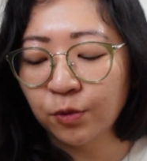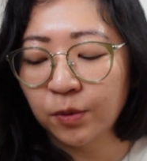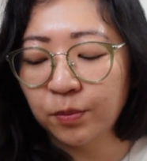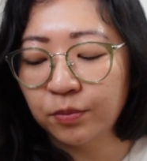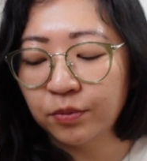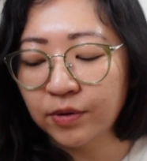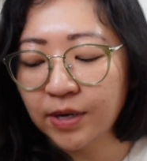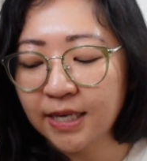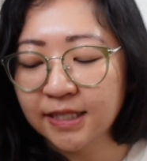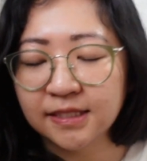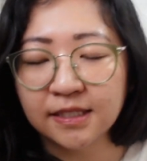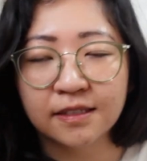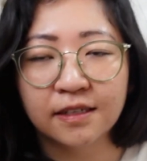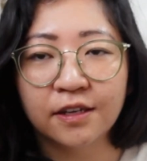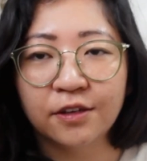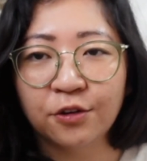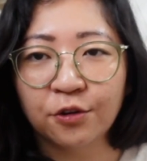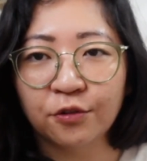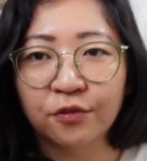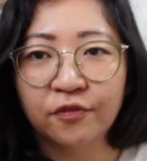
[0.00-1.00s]
present
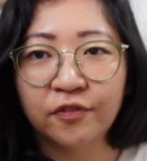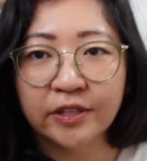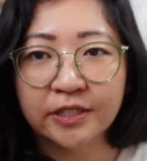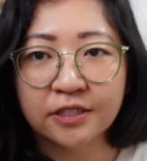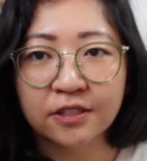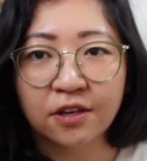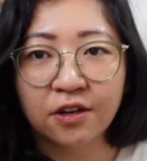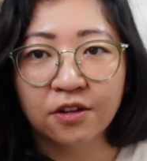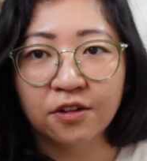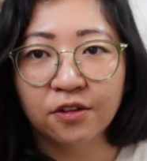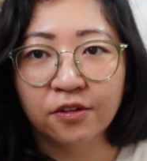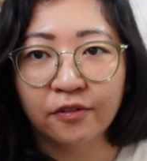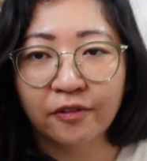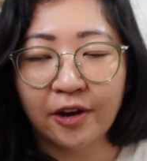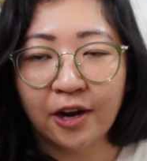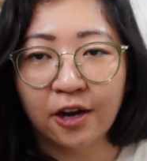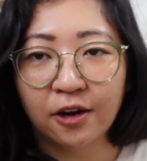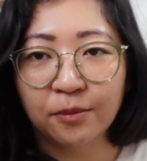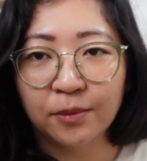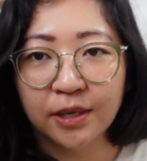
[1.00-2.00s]
in your physical
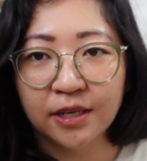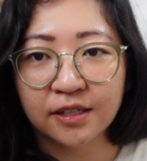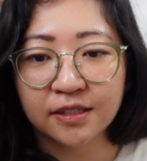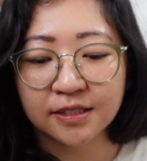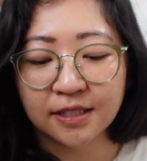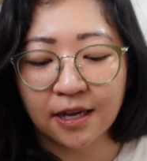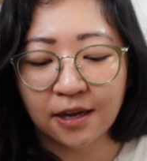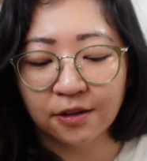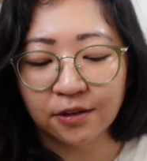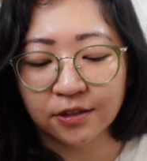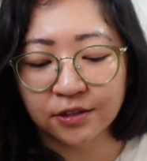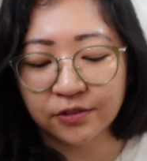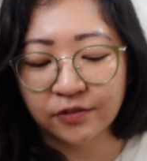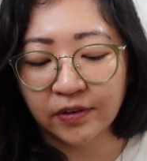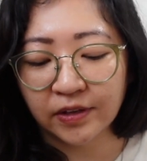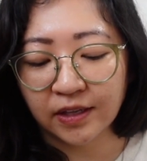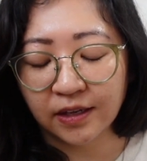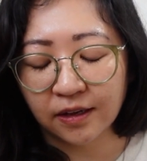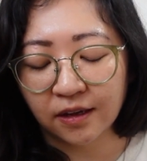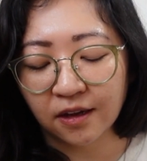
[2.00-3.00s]
environment, is how it's
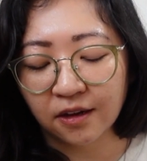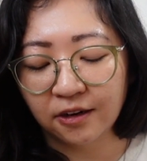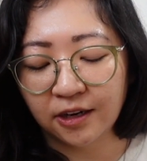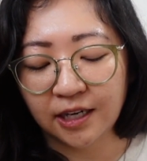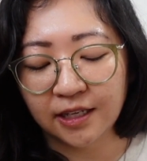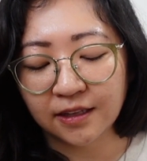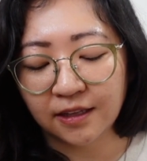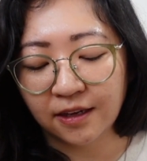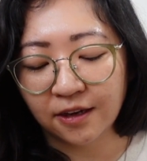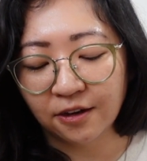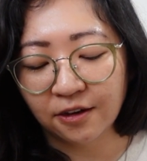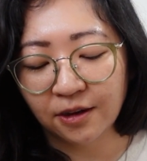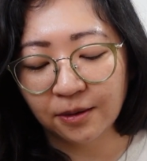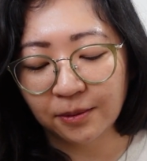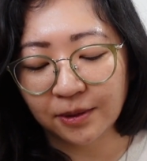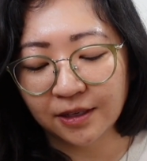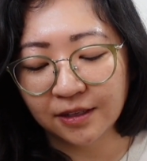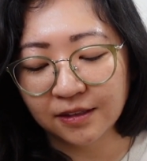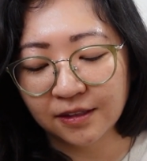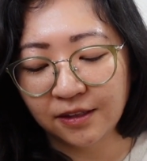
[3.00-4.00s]
feeling. All right, Leo, I'm
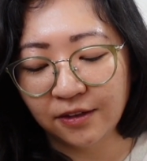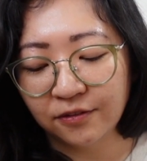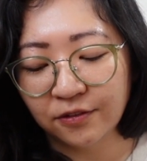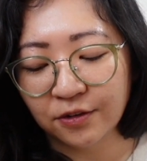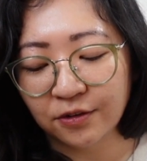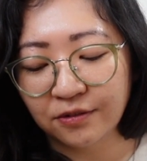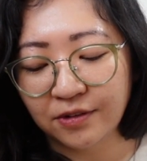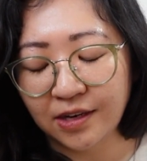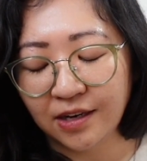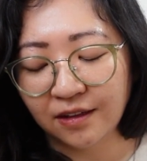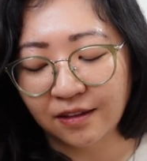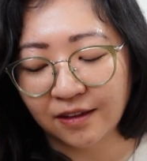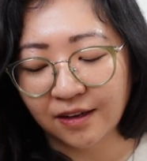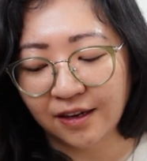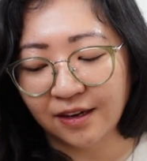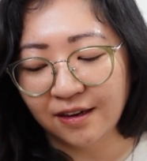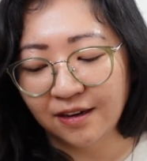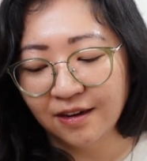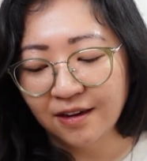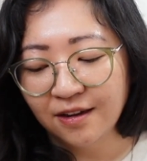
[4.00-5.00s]
going to leave your reading
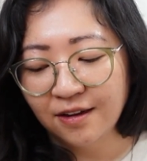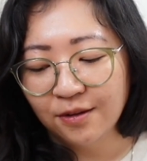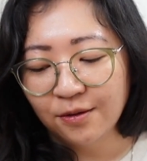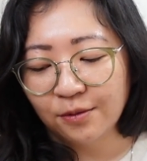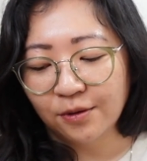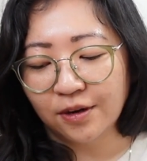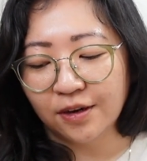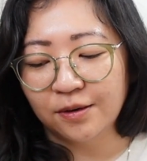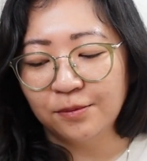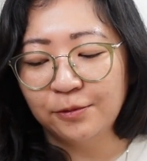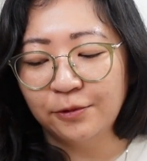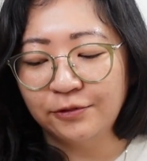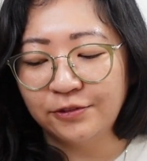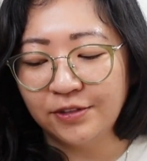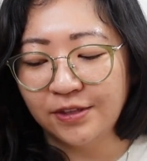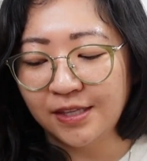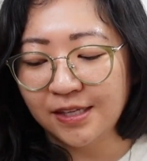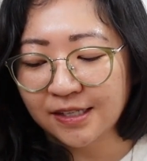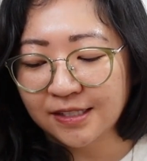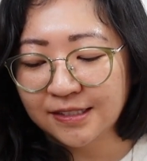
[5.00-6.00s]
there. We're going to move
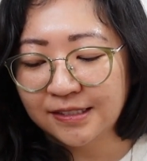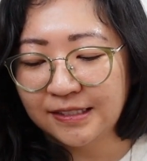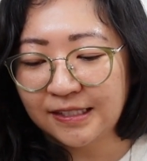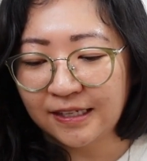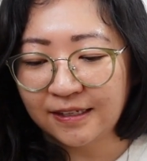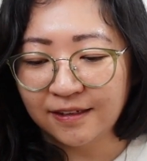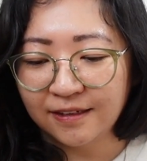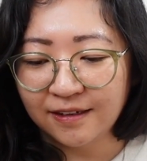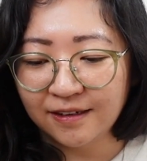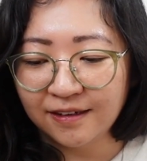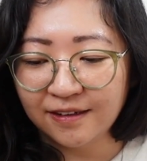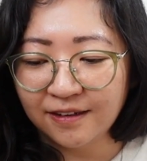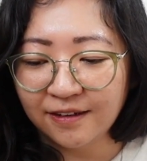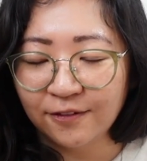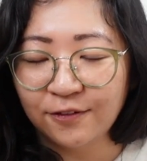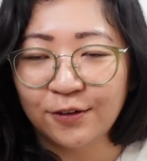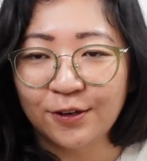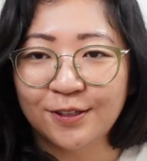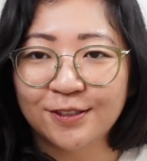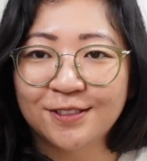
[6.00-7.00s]
to the extended.
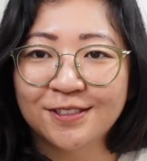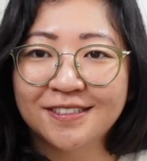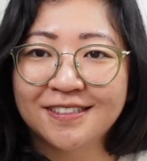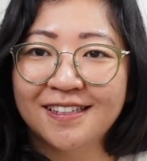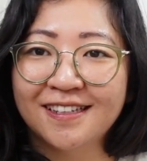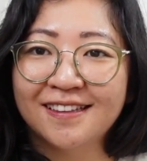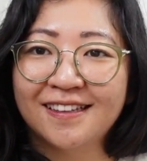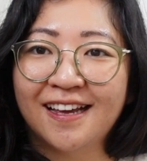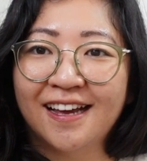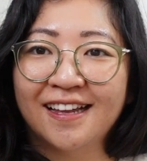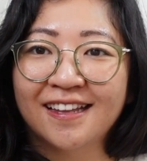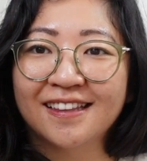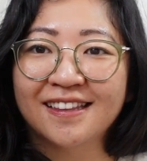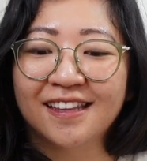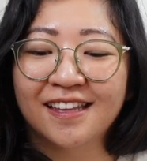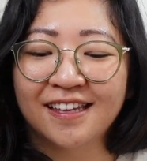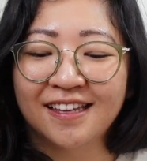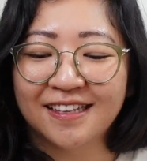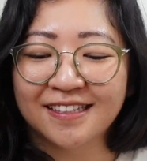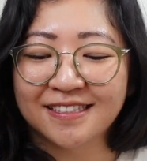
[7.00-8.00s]
If you're interested in that,
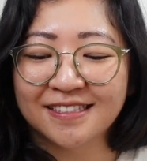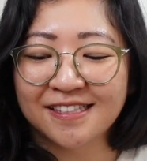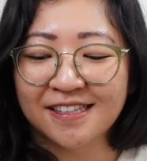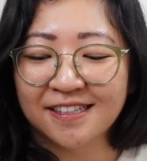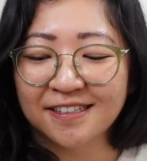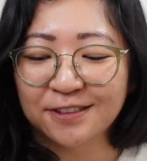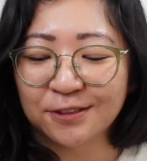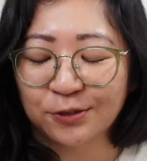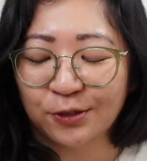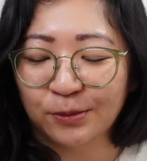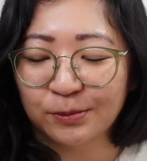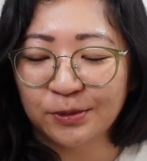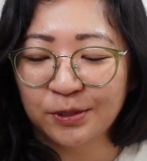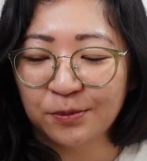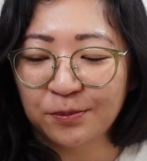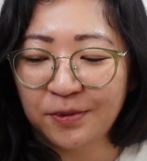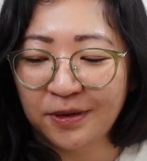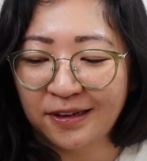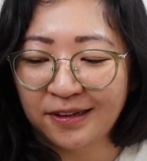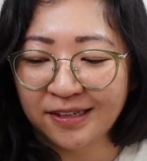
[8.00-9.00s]
link is in the
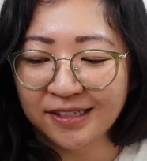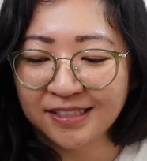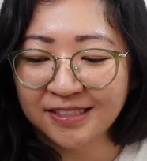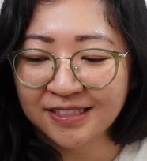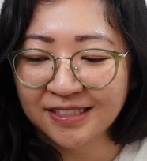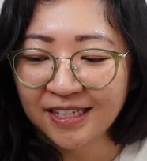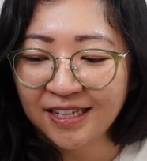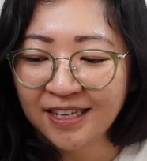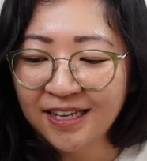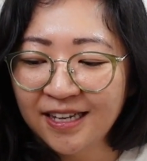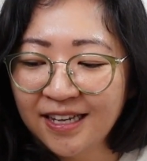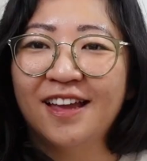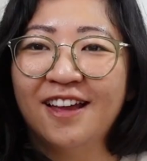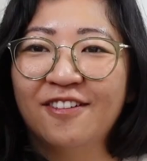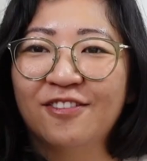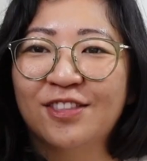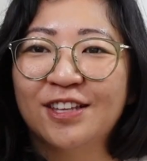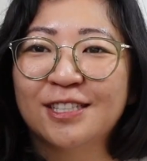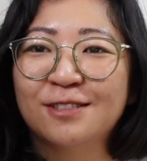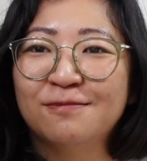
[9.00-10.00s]
description box.
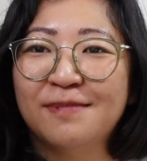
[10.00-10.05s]
If this